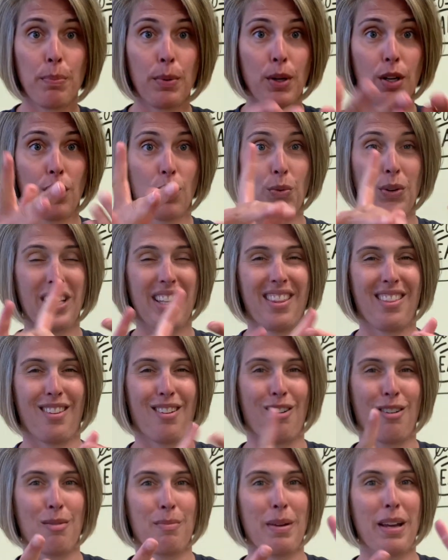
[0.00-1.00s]
book with
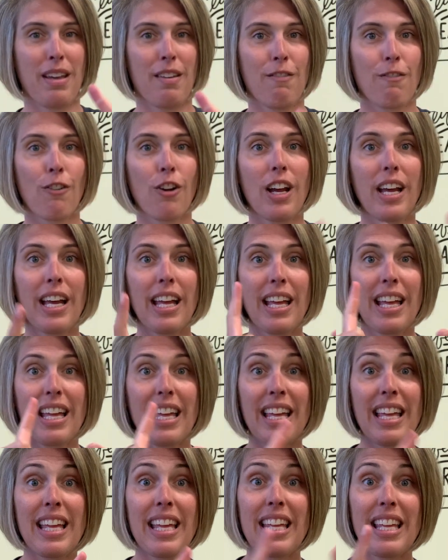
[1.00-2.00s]
all my
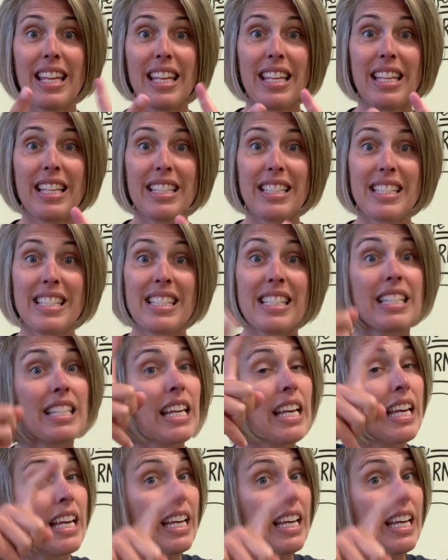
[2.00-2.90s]
friends.